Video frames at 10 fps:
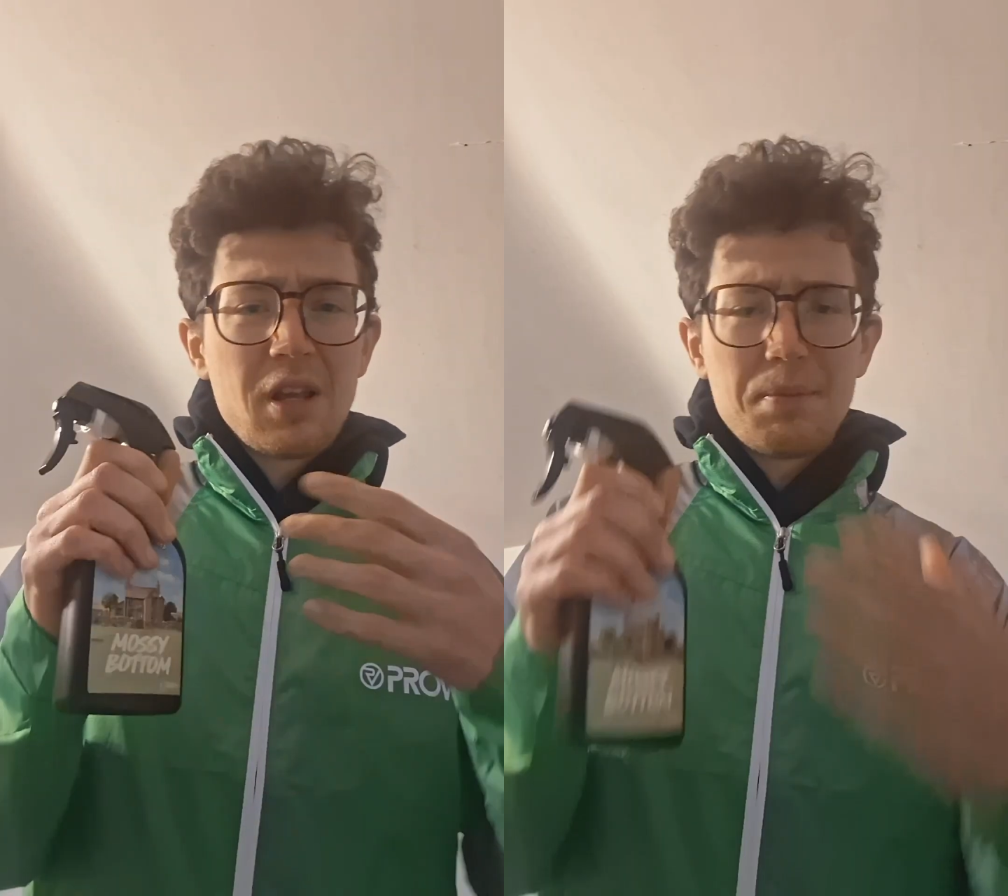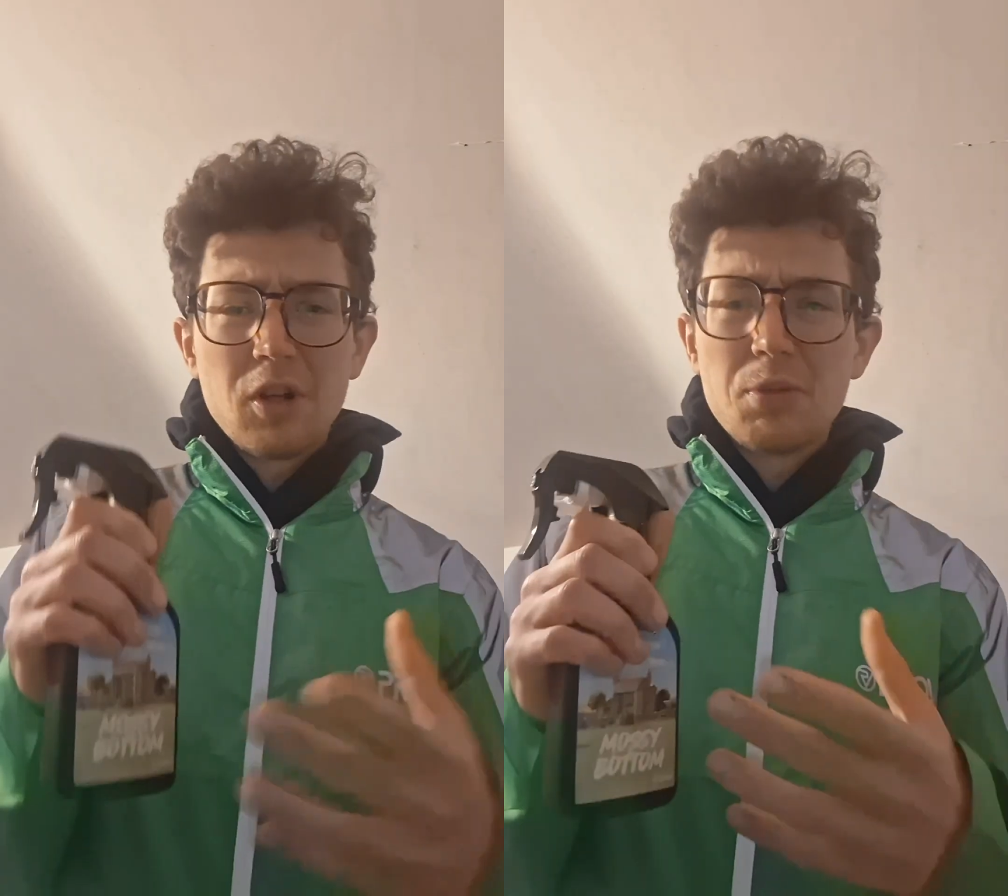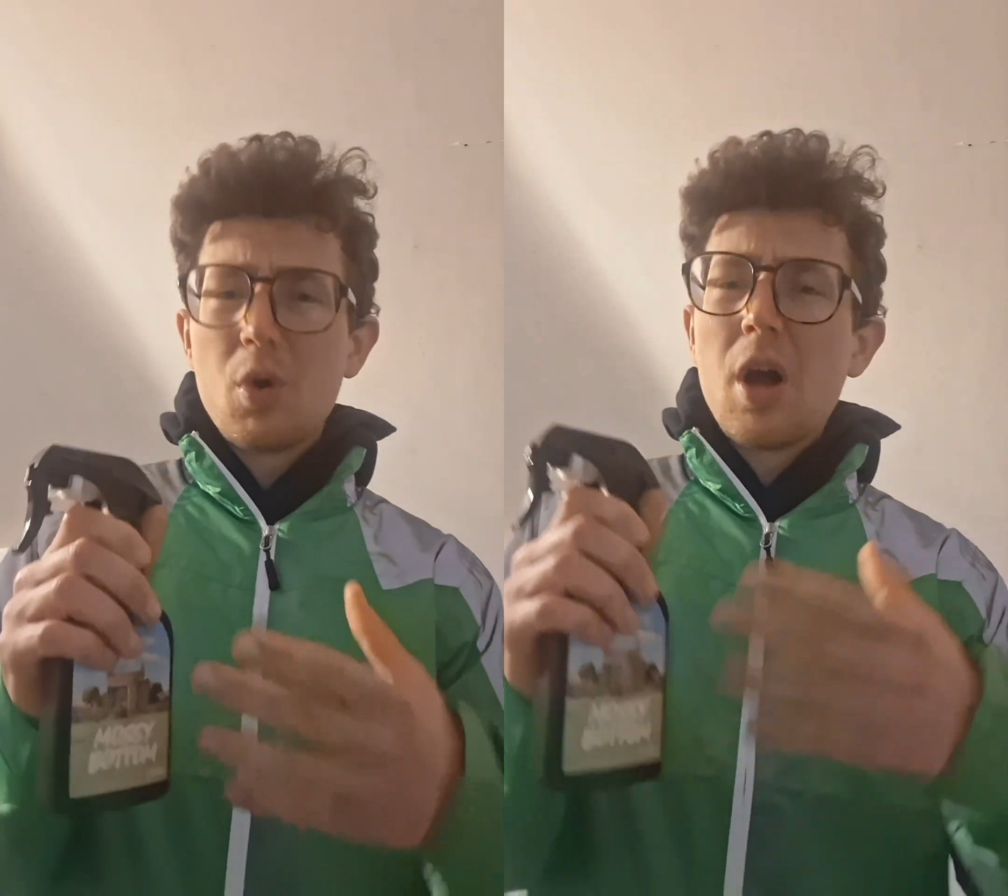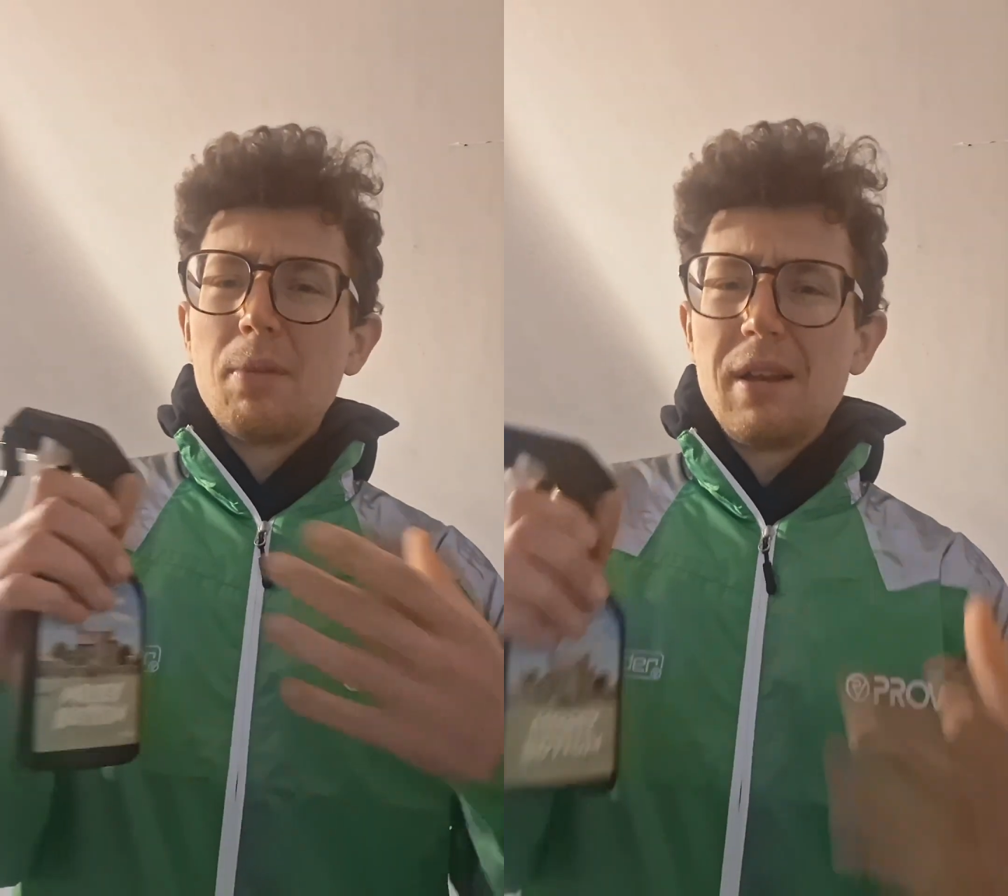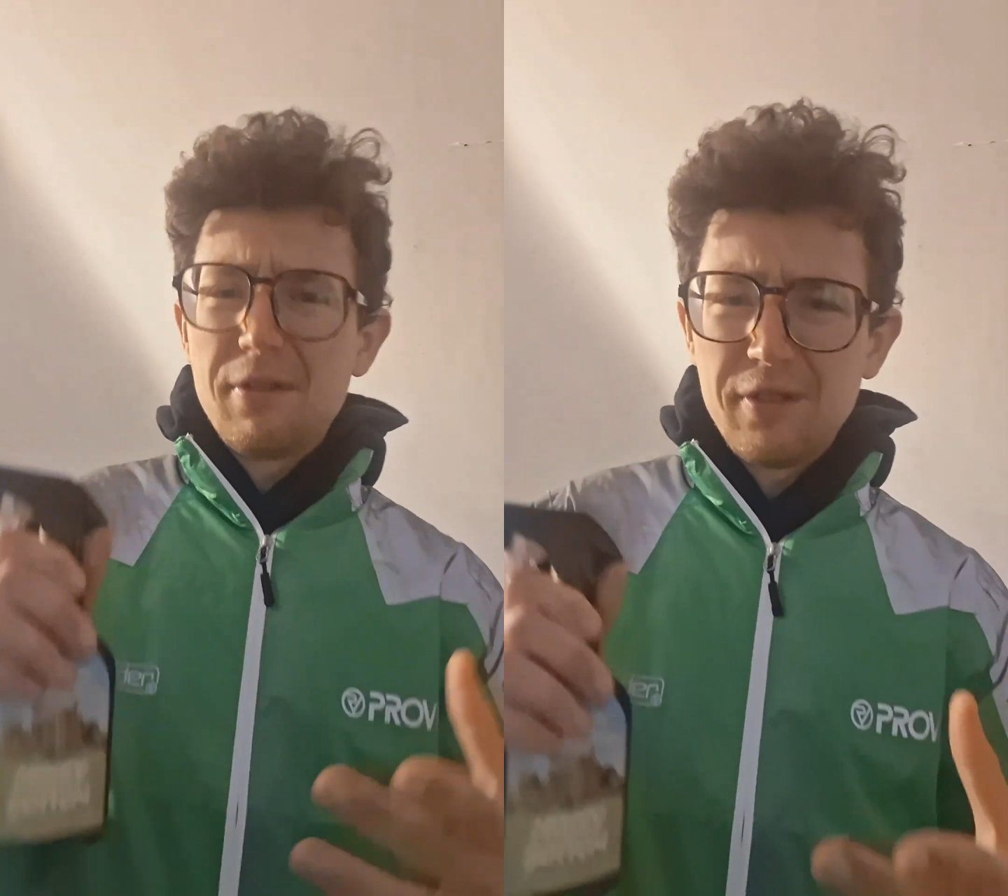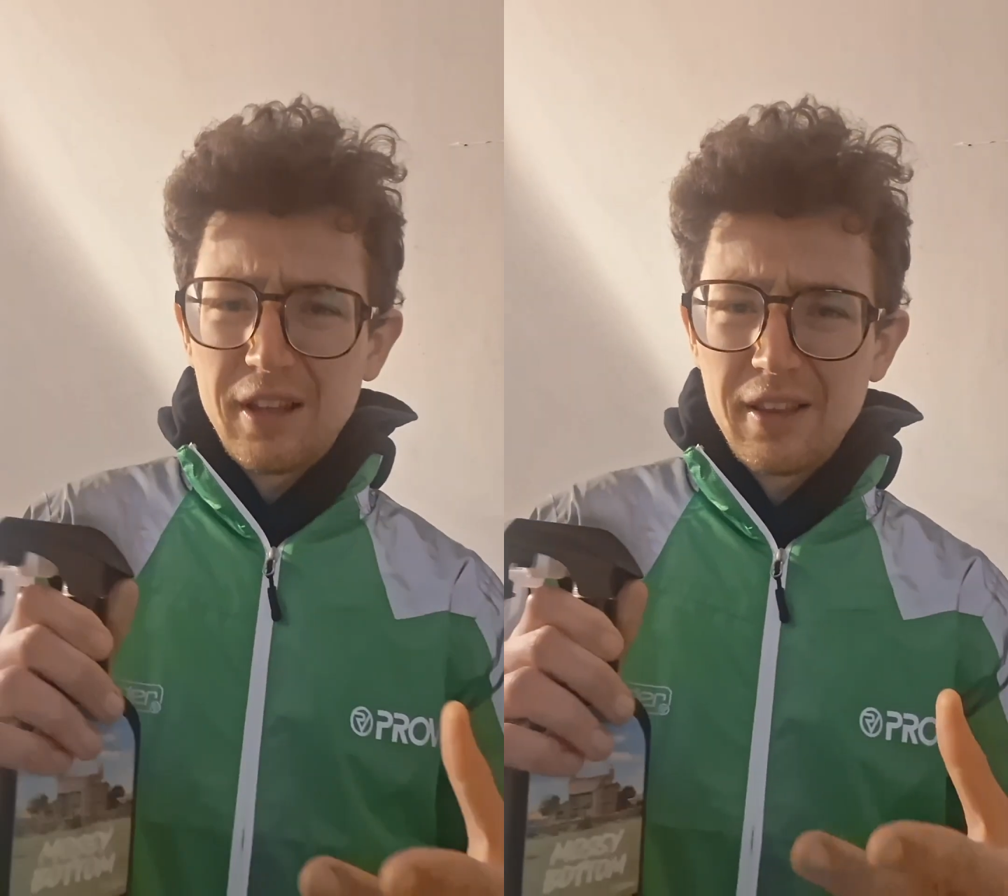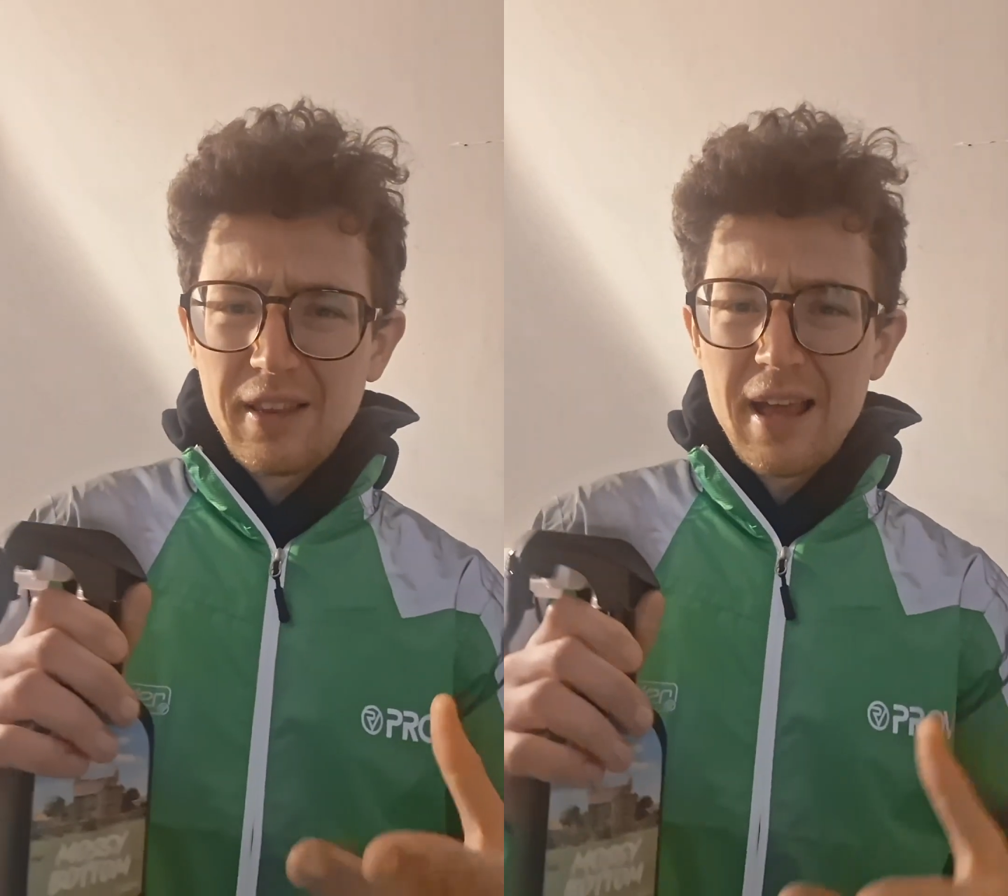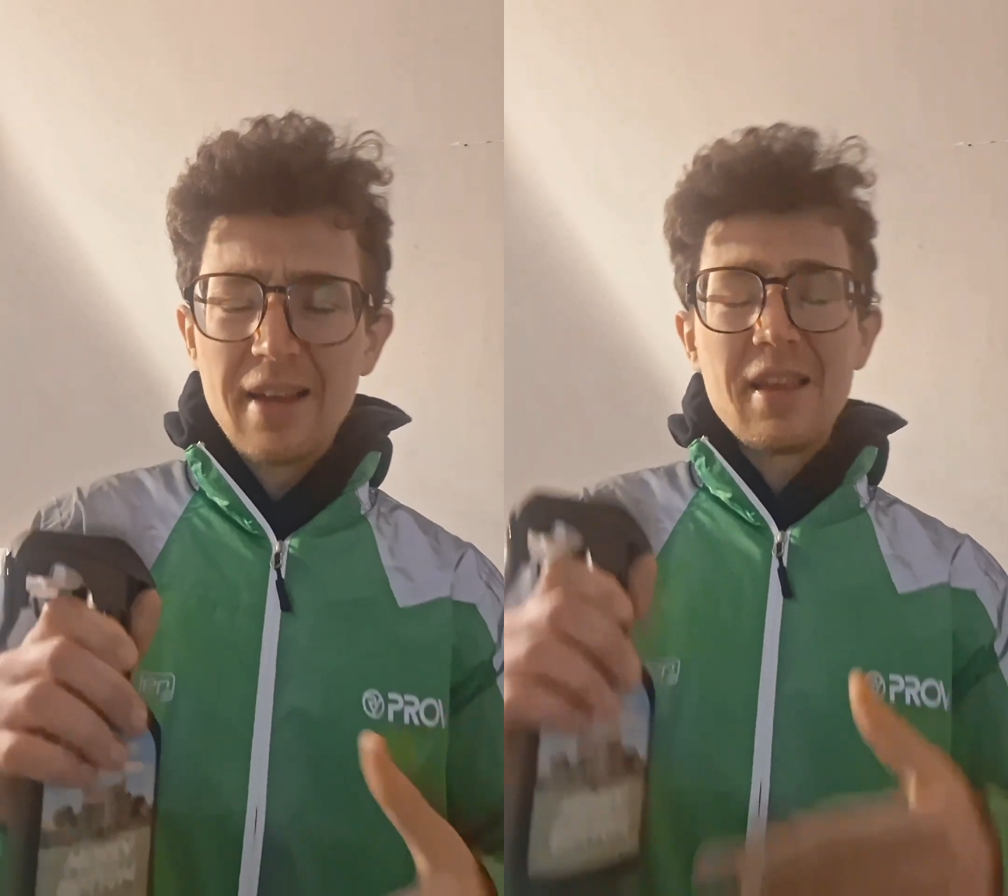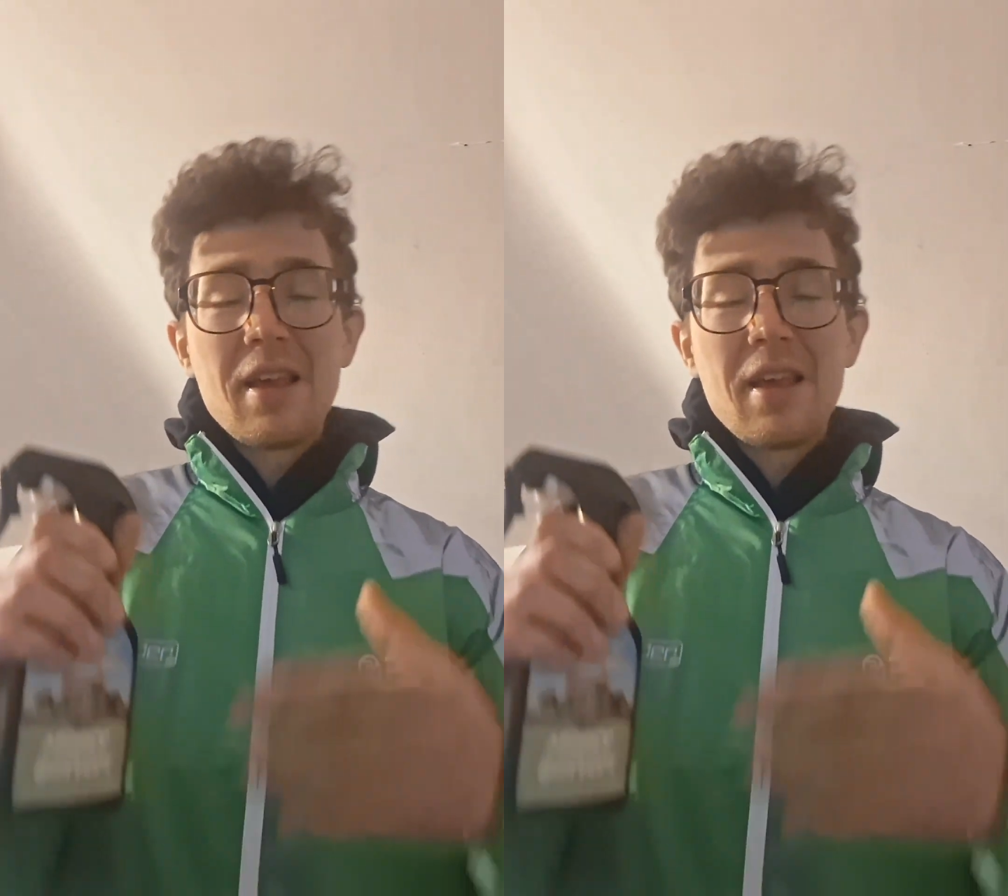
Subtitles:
much more uplifting than that.